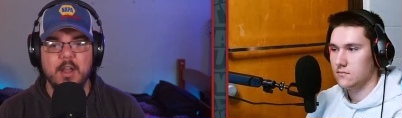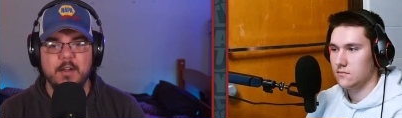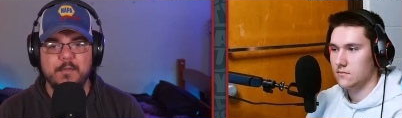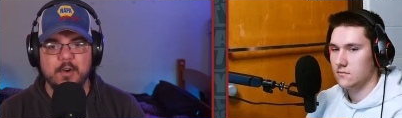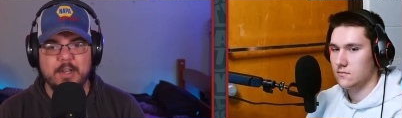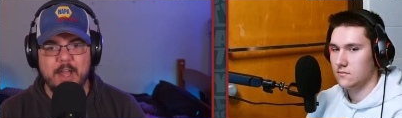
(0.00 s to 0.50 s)

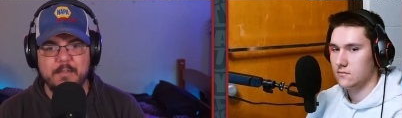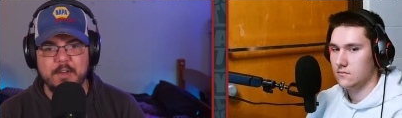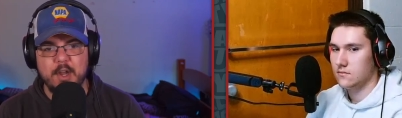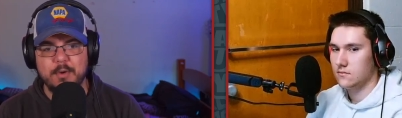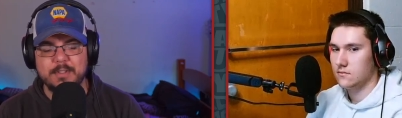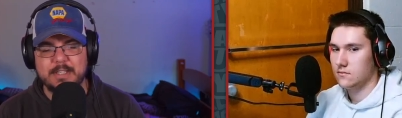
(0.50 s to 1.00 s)
Speaker 1: for
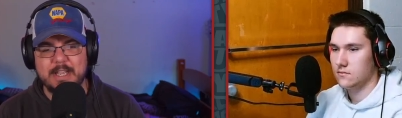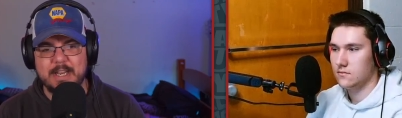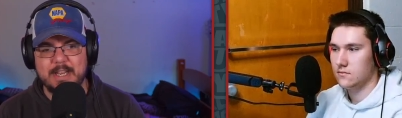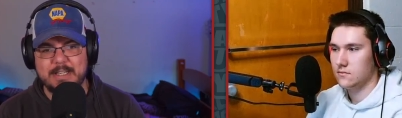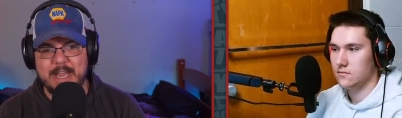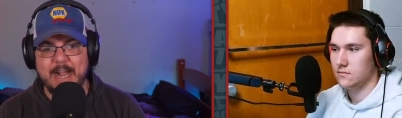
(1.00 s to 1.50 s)
Kevin Owens
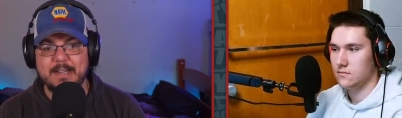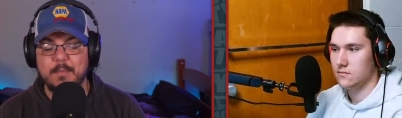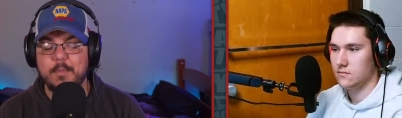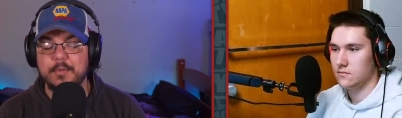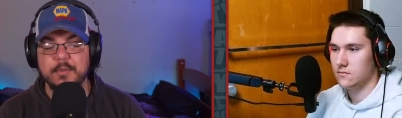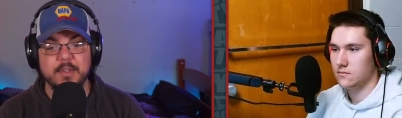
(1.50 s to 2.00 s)
getting attacked
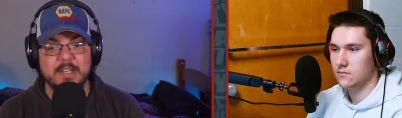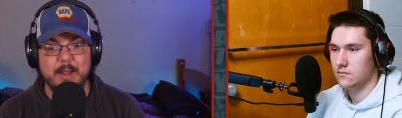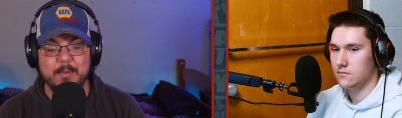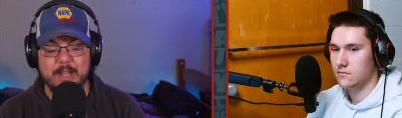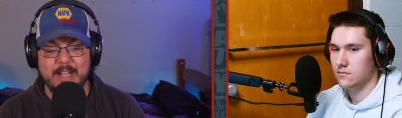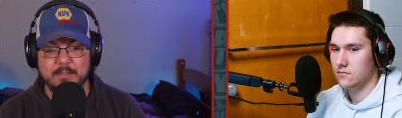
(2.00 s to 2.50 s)
and put through the
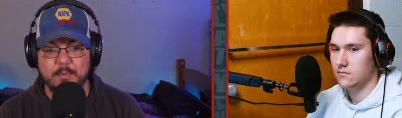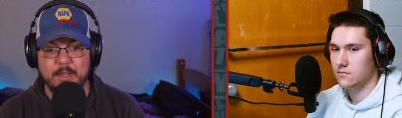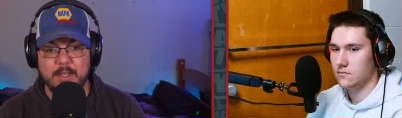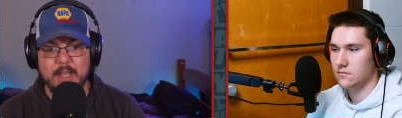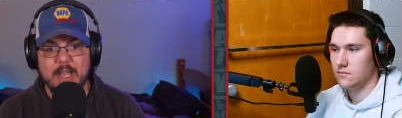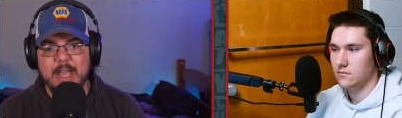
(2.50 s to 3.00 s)
table last
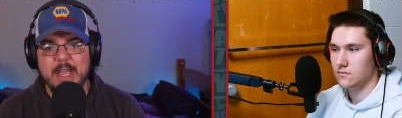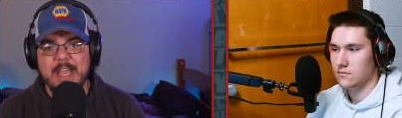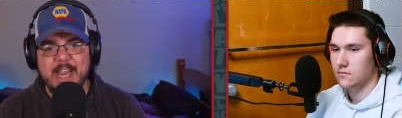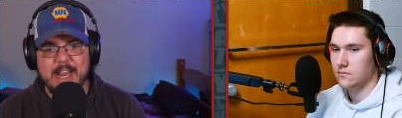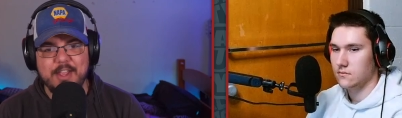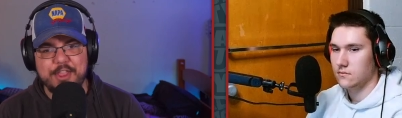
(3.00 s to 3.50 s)
week.
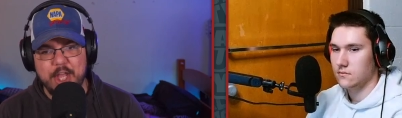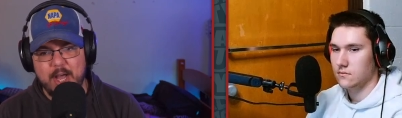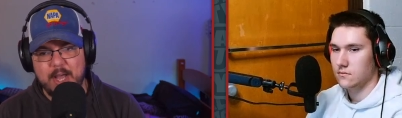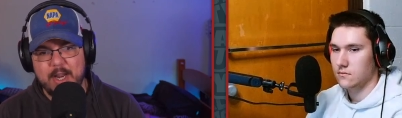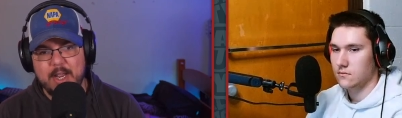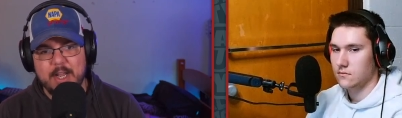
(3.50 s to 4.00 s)
He
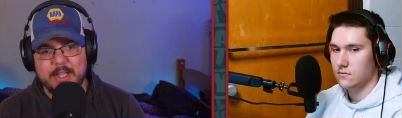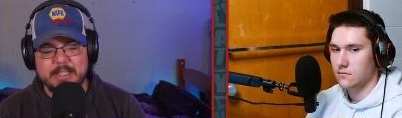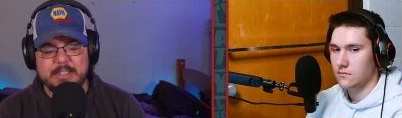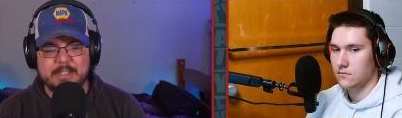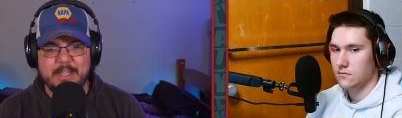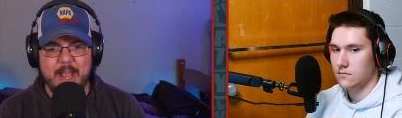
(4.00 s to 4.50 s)
thought
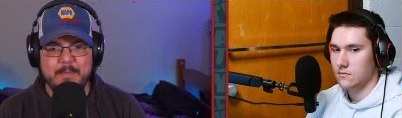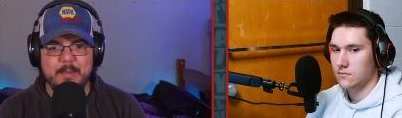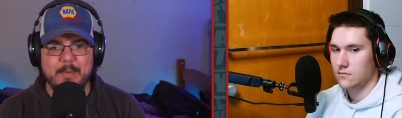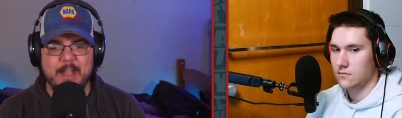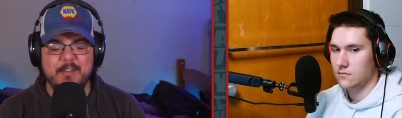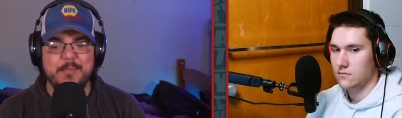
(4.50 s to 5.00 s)
that
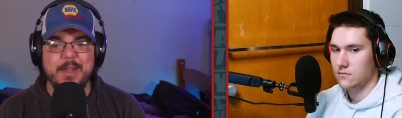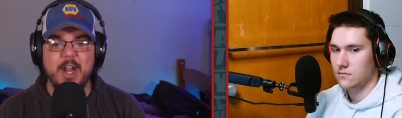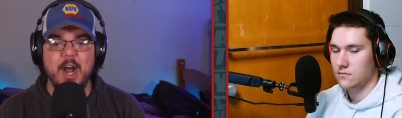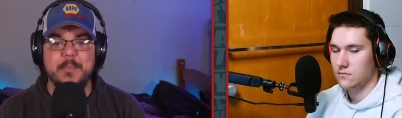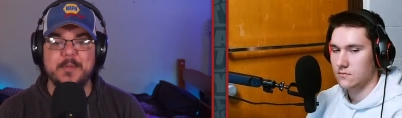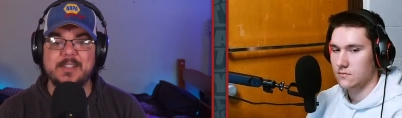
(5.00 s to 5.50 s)
Sammy may have
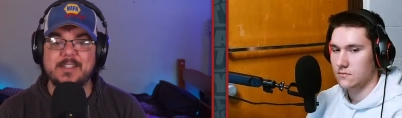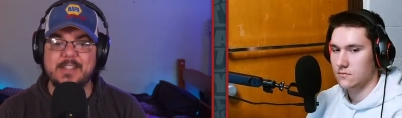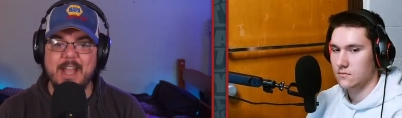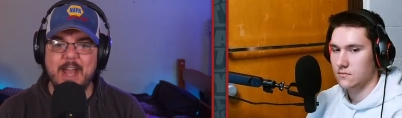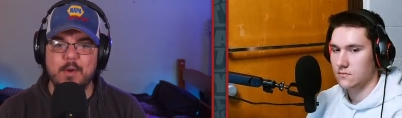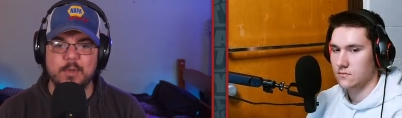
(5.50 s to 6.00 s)
been
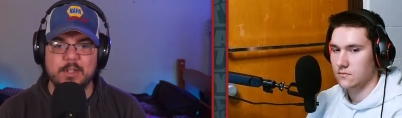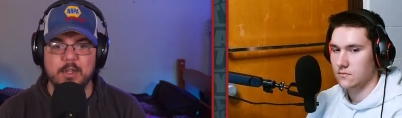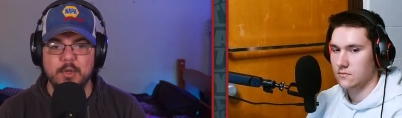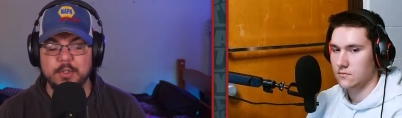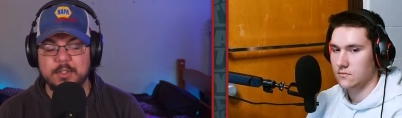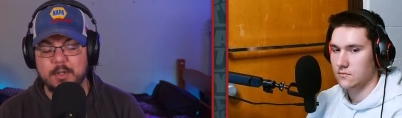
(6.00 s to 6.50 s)
upset with
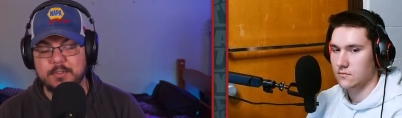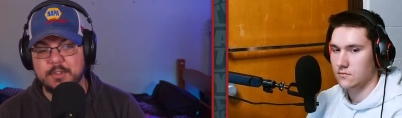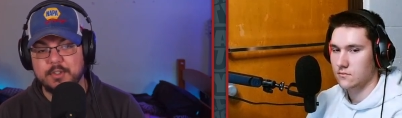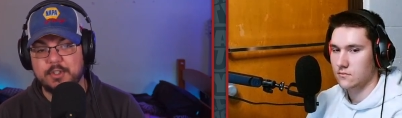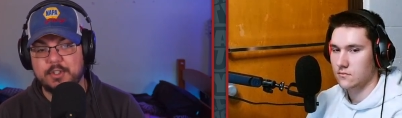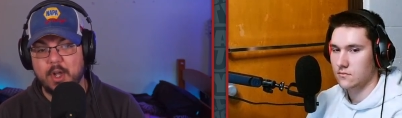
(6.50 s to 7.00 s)
the Usos
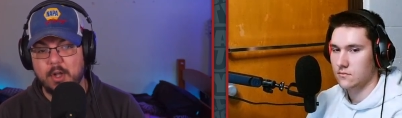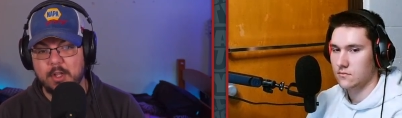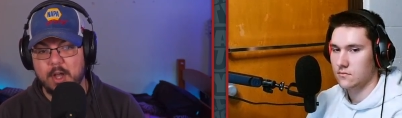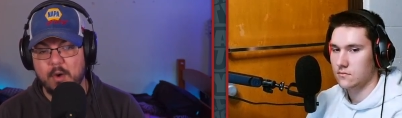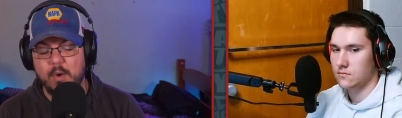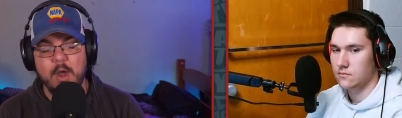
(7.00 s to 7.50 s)
and Solo